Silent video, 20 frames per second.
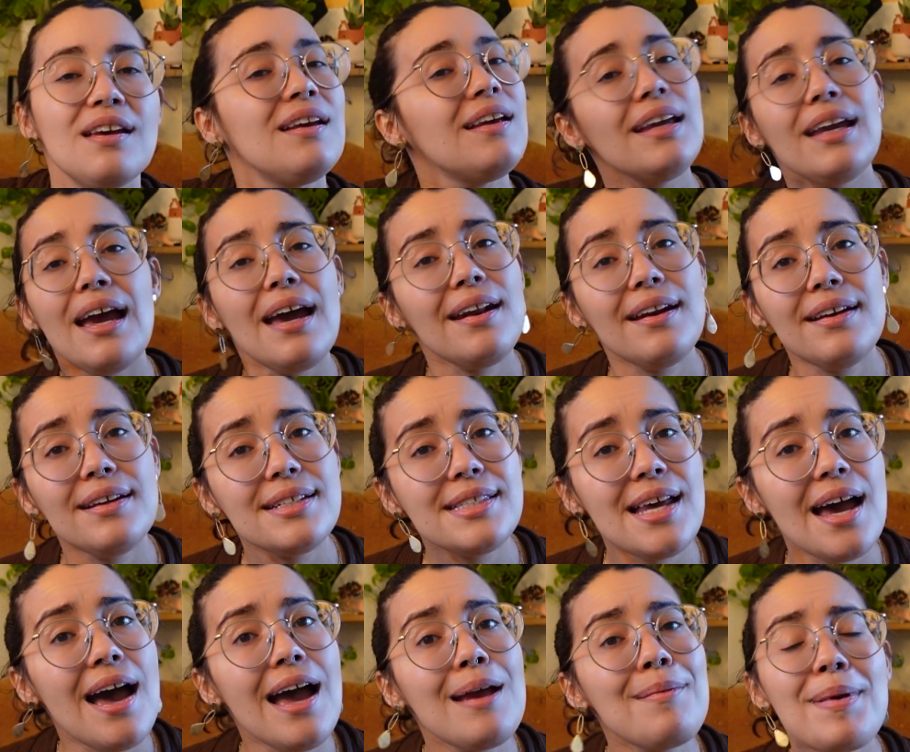he had a good
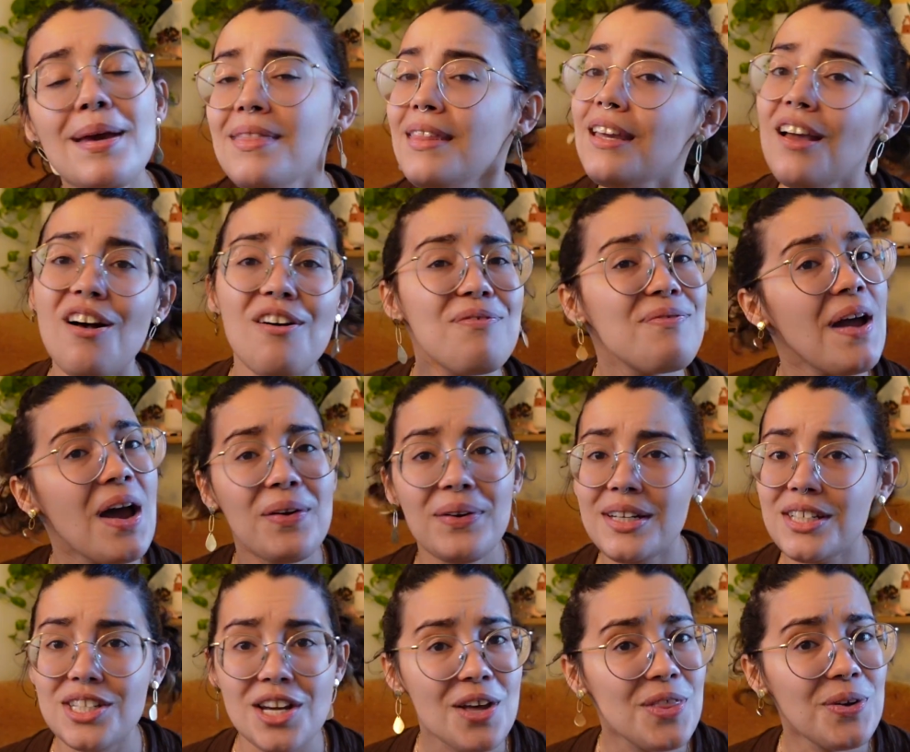time, and they all found
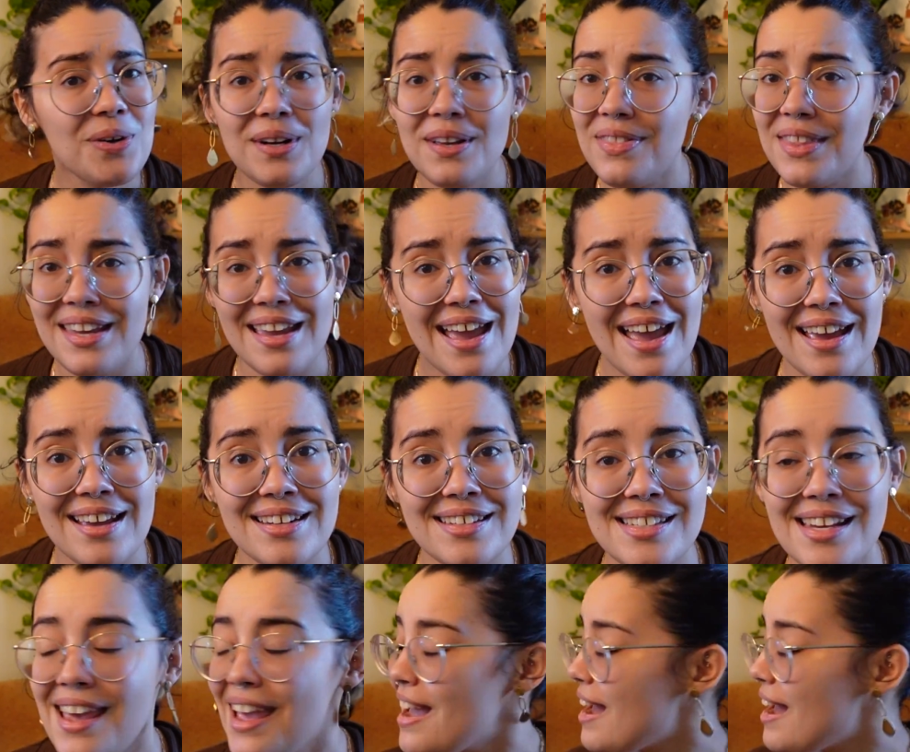each other in the end.